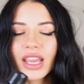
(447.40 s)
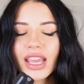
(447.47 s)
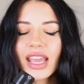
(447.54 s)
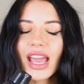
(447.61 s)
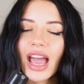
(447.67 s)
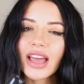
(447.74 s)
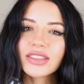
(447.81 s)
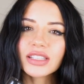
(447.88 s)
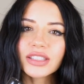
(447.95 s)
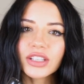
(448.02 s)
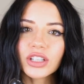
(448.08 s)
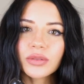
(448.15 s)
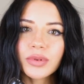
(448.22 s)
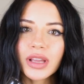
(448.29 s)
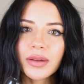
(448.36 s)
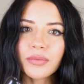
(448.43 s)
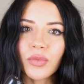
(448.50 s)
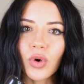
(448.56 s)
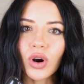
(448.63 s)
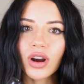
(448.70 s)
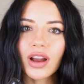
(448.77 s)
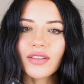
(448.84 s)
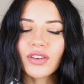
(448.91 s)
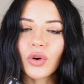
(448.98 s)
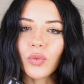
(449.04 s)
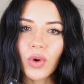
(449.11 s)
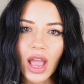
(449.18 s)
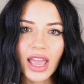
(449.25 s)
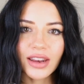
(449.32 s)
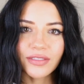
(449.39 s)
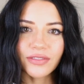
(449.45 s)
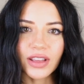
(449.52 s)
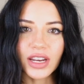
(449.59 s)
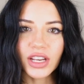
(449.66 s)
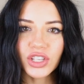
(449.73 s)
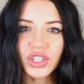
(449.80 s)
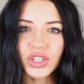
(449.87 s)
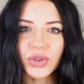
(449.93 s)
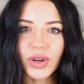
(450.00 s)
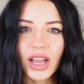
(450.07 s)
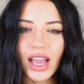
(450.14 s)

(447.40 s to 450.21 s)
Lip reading: It has a little bit more of a wet finish to it.